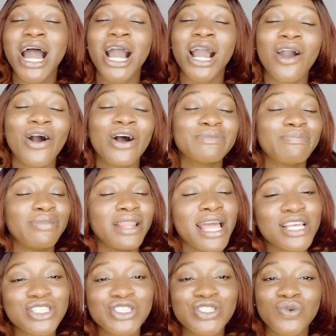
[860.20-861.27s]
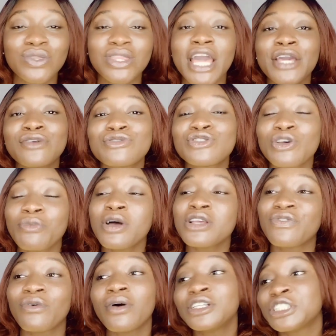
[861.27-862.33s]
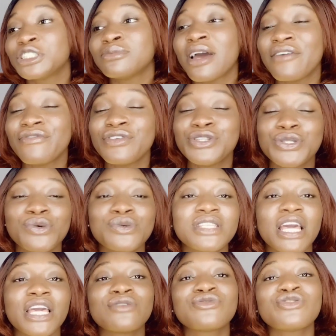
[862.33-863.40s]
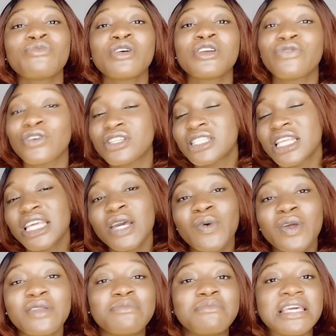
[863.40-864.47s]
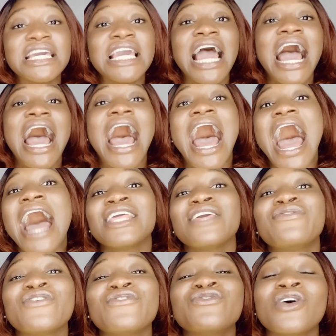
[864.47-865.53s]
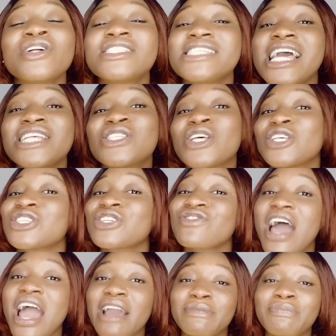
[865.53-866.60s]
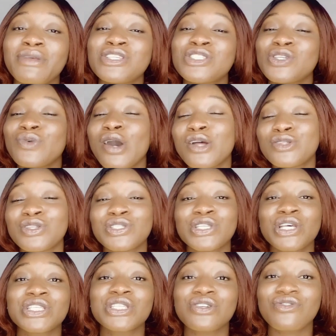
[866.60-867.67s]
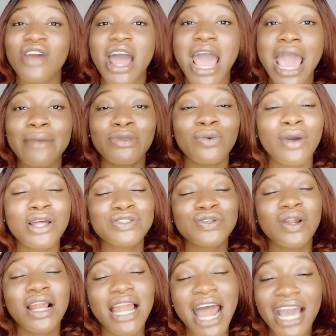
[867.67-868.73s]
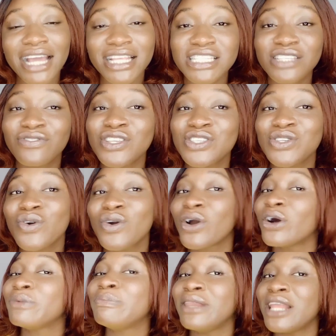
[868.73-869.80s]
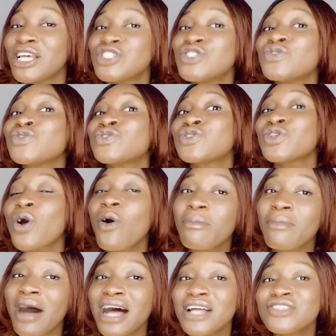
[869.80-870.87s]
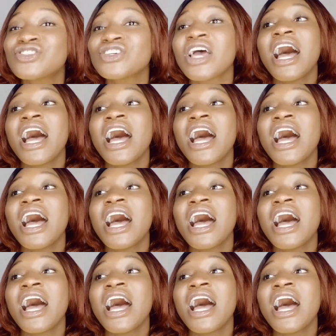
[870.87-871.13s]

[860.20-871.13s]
God bless you. Thank you so much for watching my videos. Thank you so much for sticking with me. And if you've not yet subscribed, please do well to subscribe. Do well to like this video. God bless you so much.